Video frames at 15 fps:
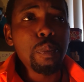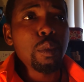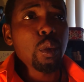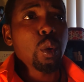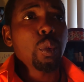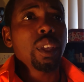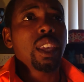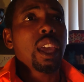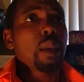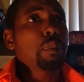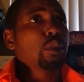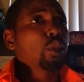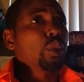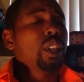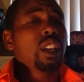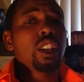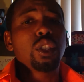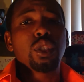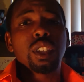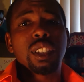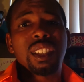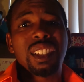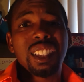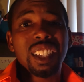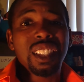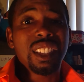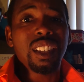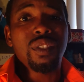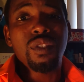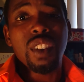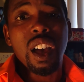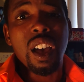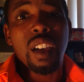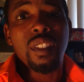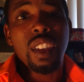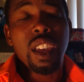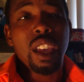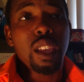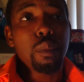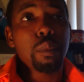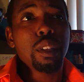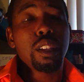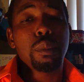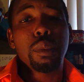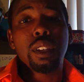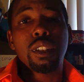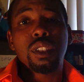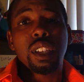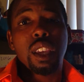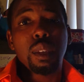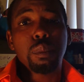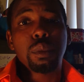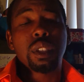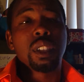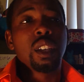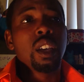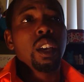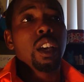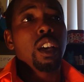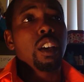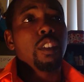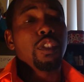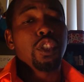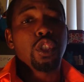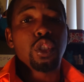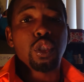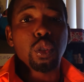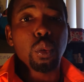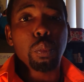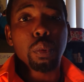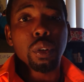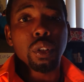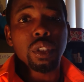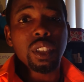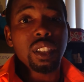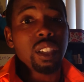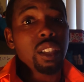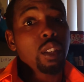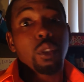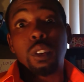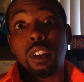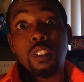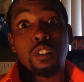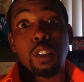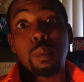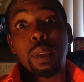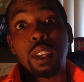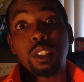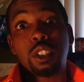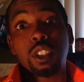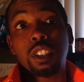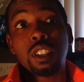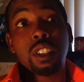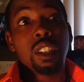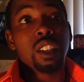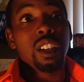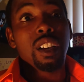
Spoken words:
where we kept 365 8mm tapes of super secret information,